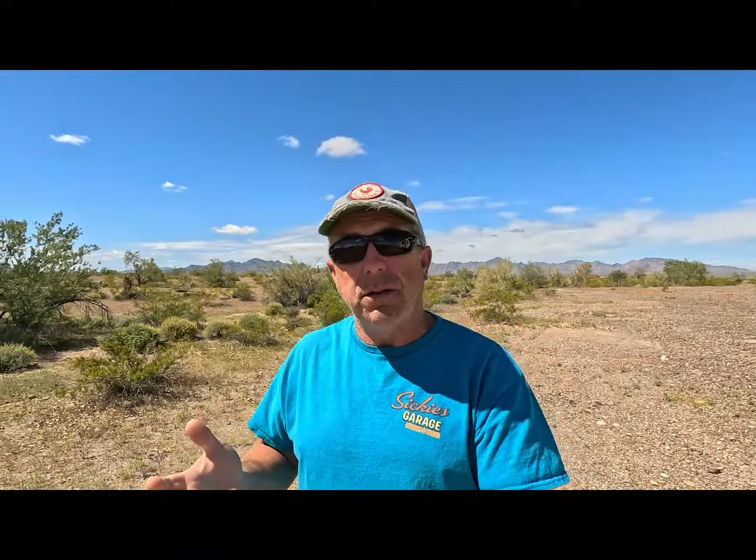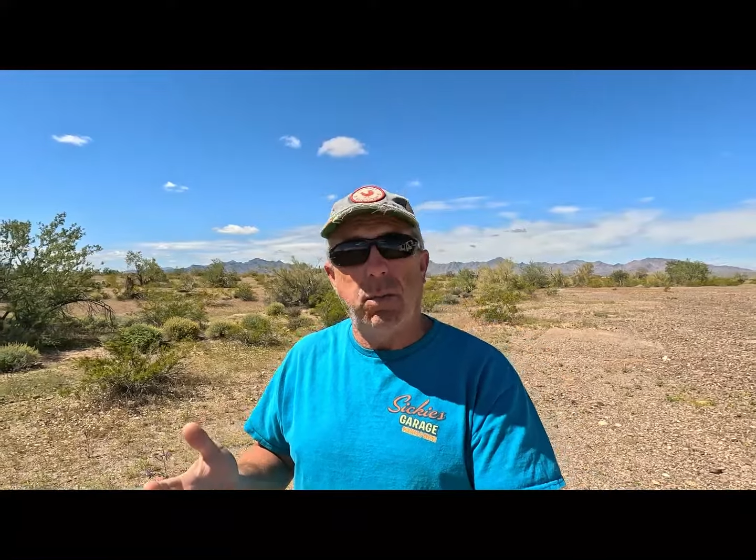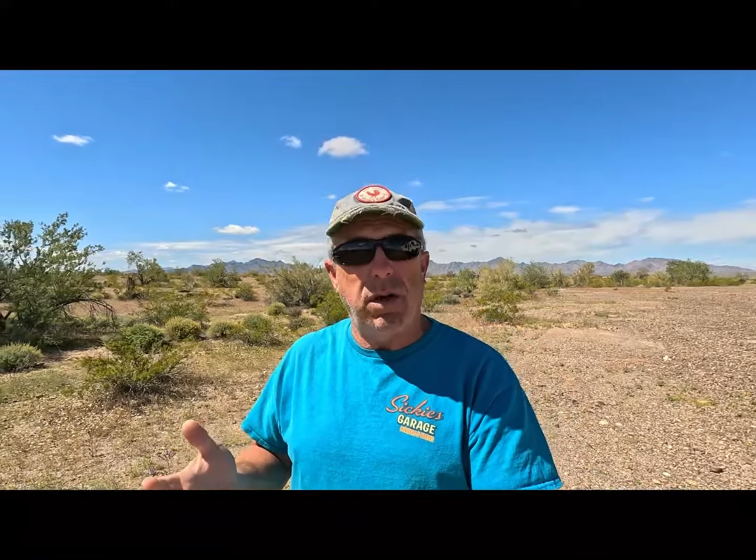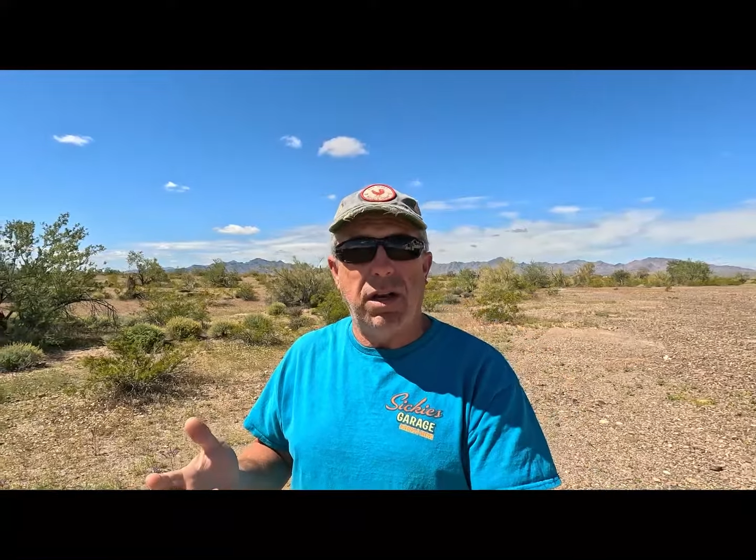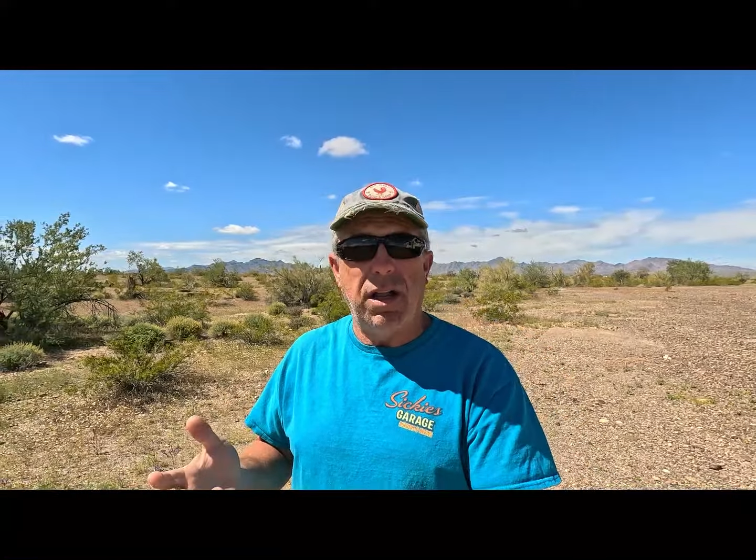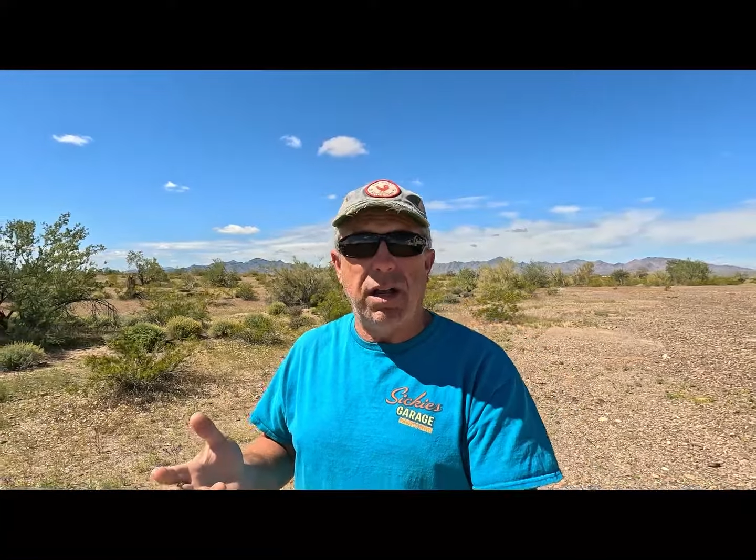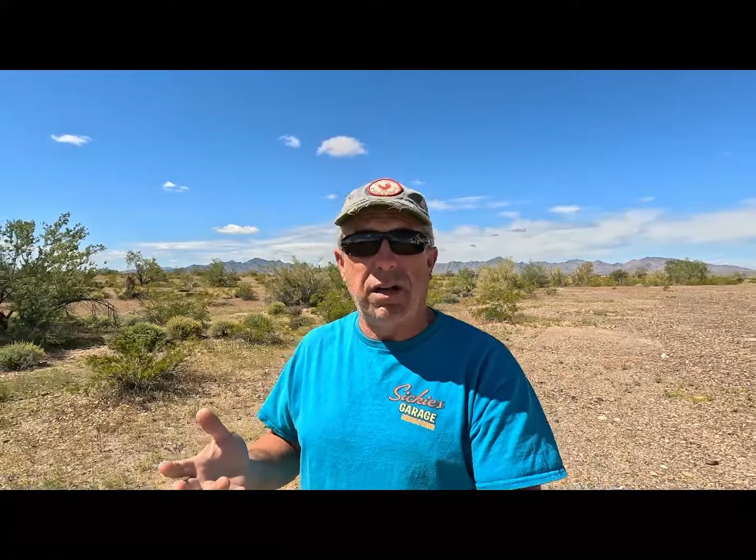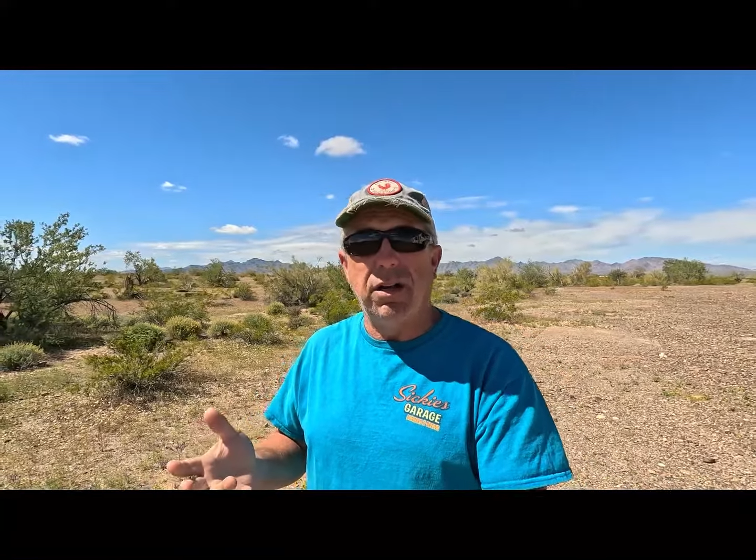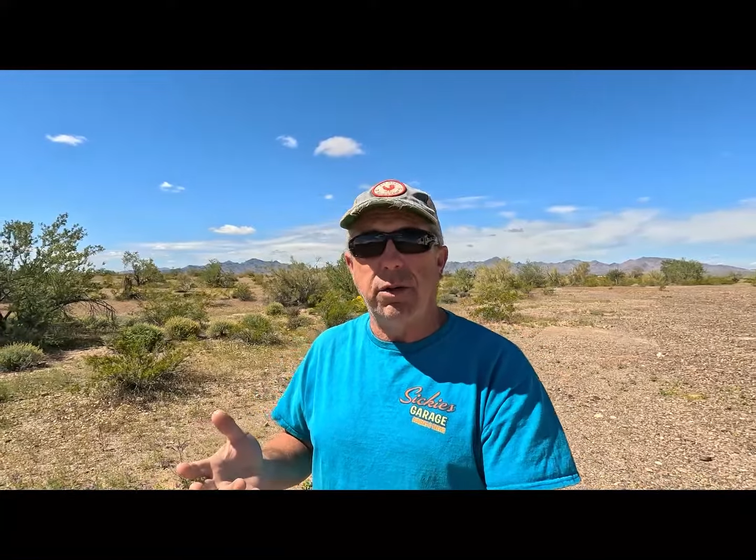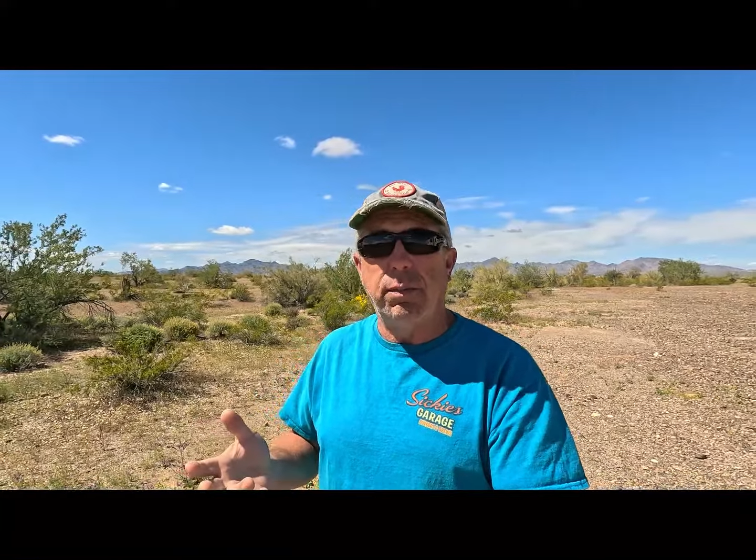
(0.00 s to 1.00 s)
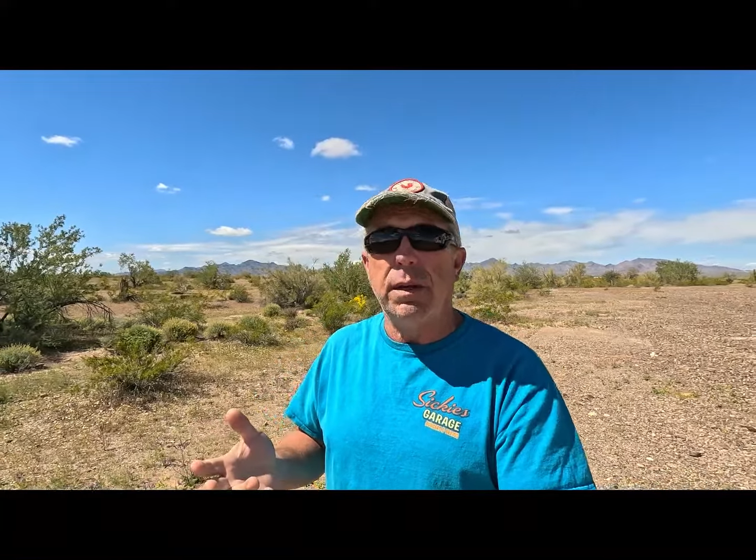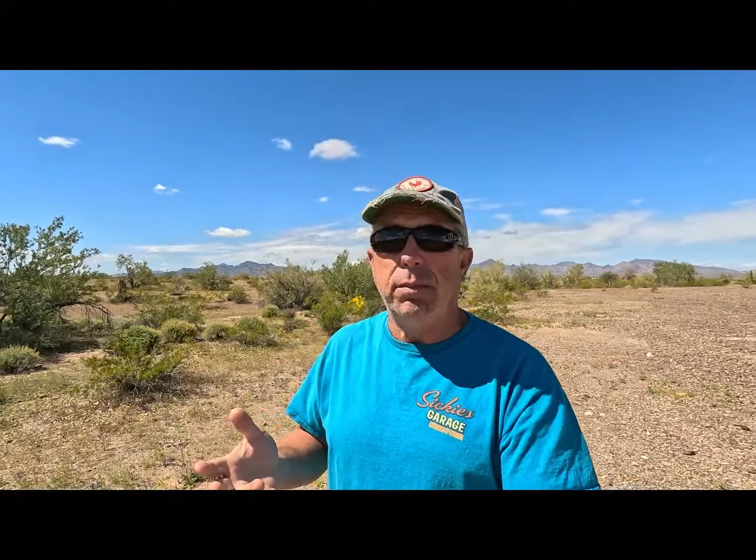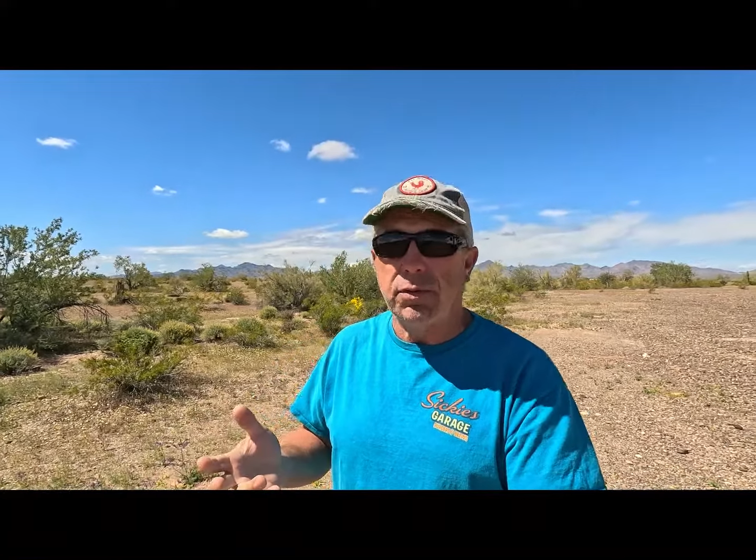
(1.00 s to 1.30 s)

to what a lot of other people